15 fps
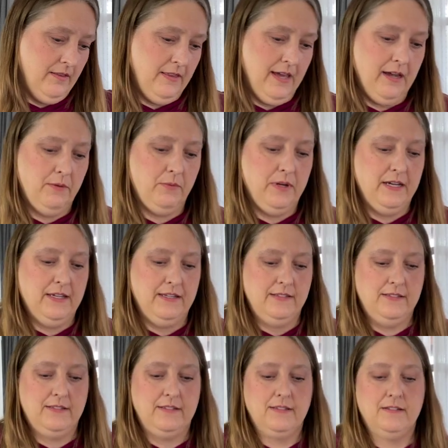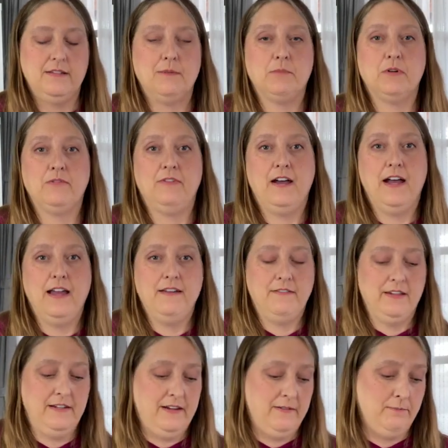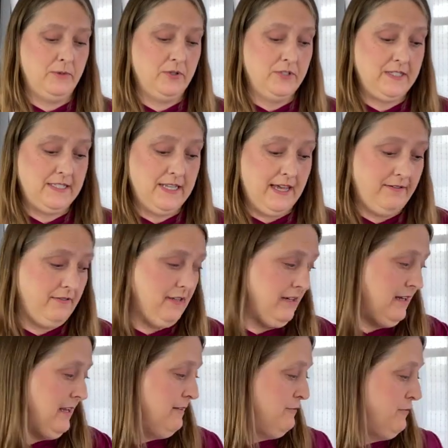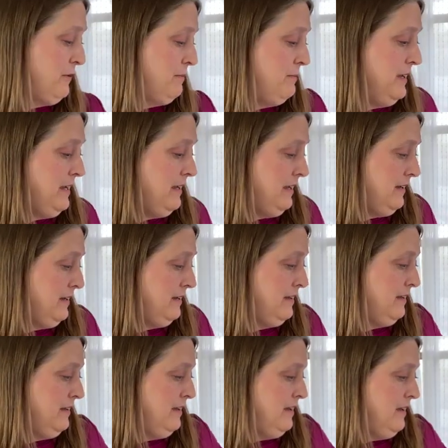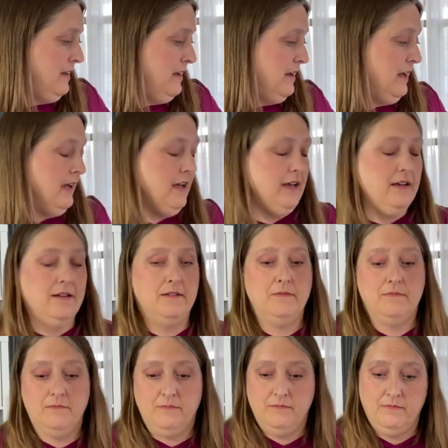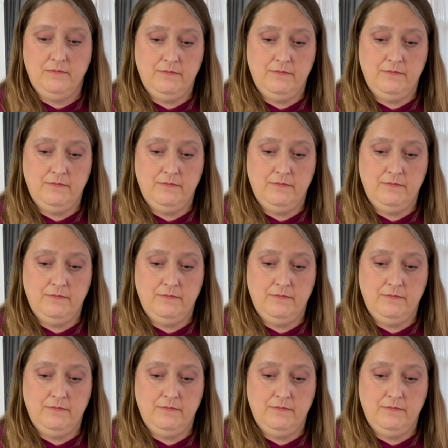That was number 5 and number 7. And for me, no,